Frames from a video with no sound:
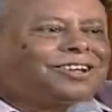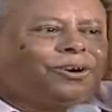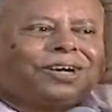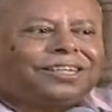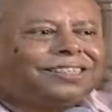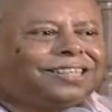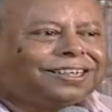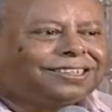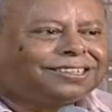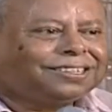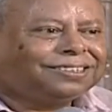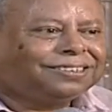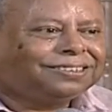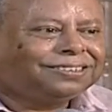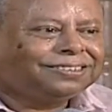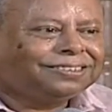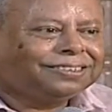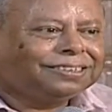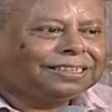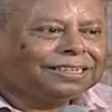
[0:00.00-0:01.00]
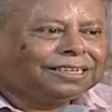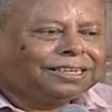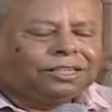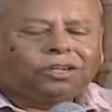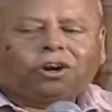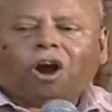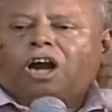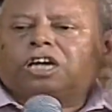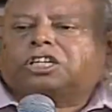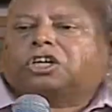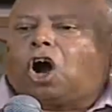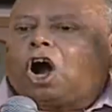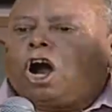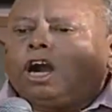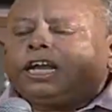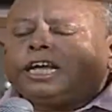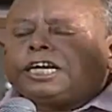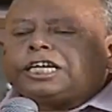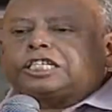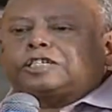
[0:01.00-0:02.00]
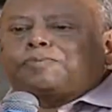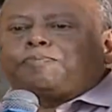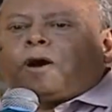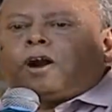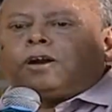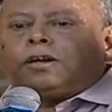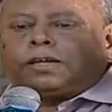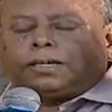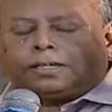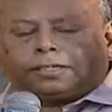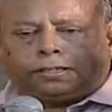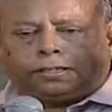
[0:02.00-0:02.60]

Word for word: Look at that. God called, he responded.